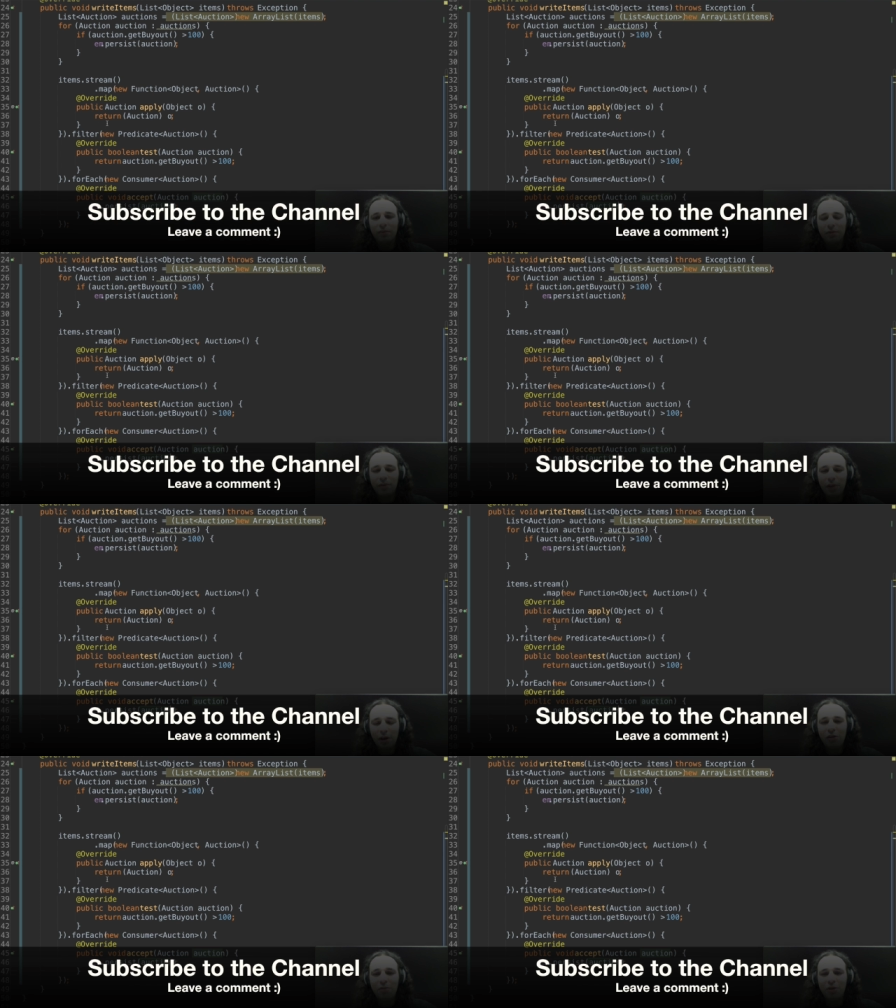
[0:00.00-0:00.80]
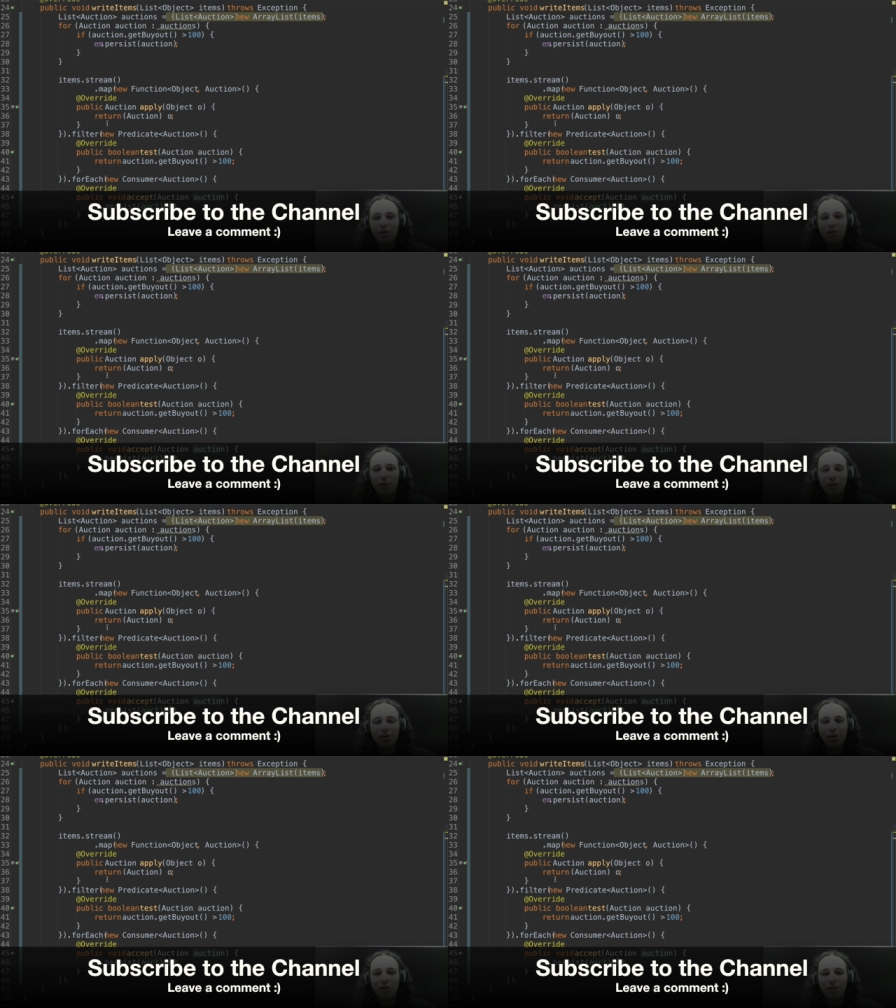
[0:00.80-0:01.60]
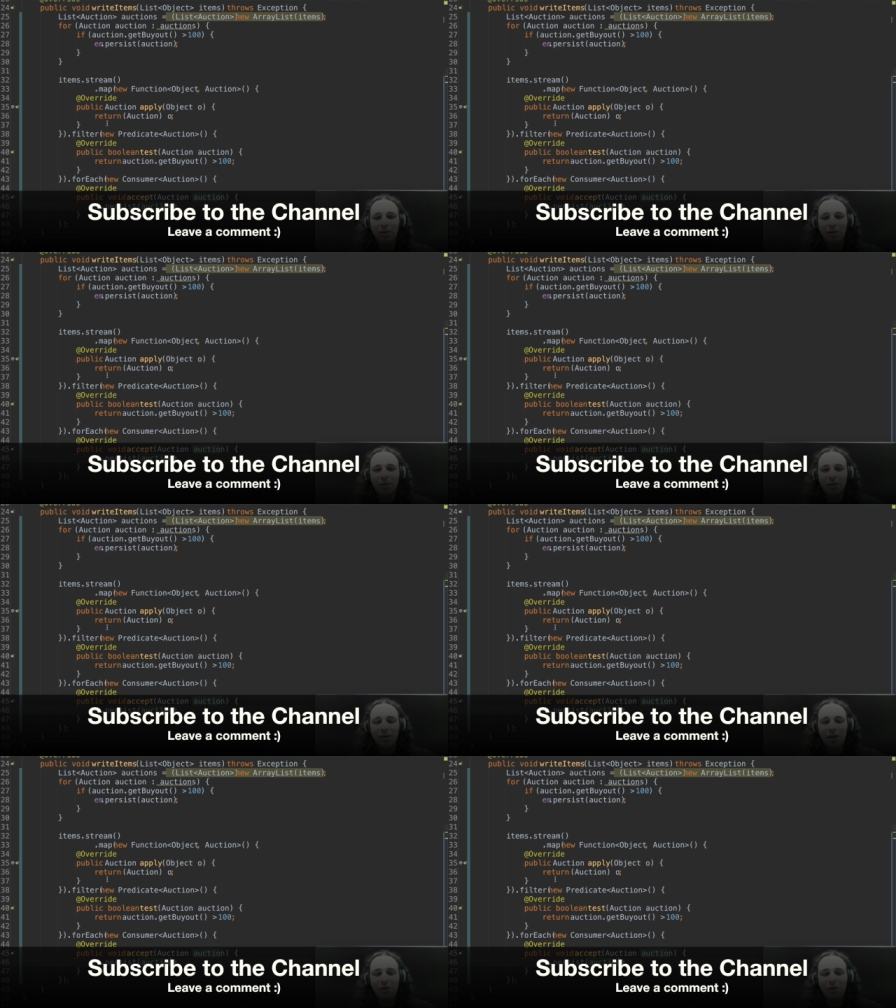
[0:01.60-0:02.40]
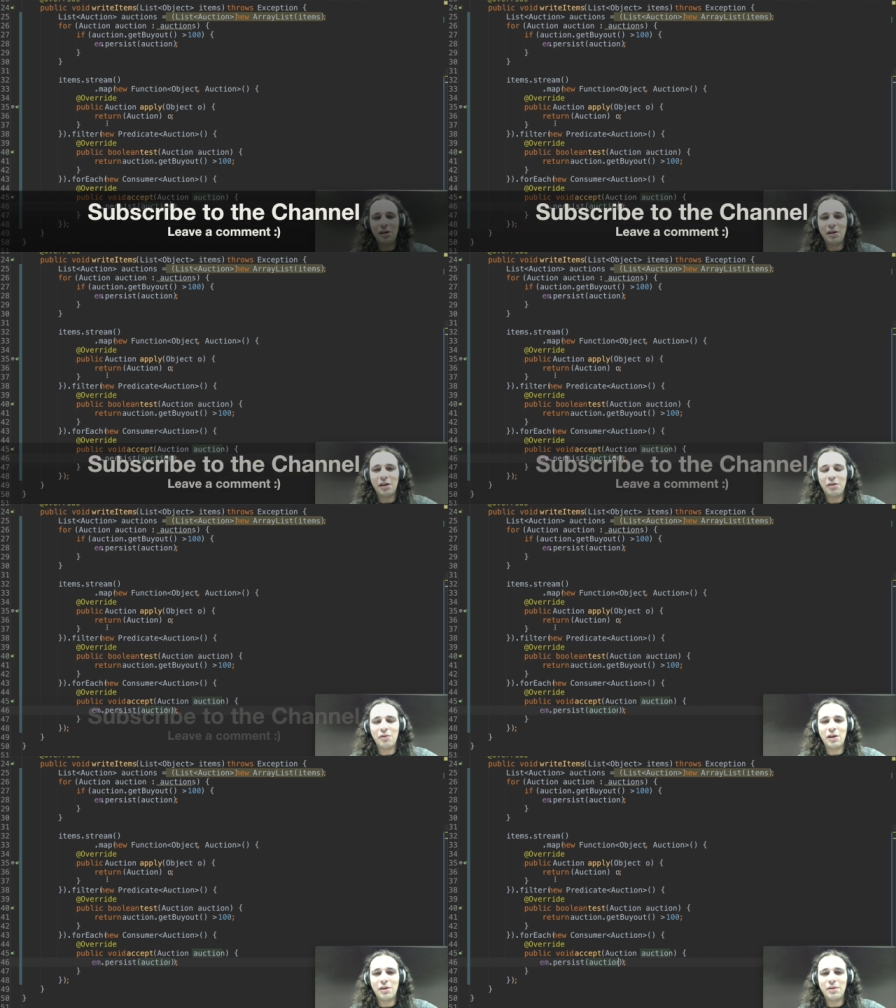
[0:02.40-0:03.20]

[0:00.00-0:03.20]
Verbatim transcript: Thank you so much for watching and see you next week.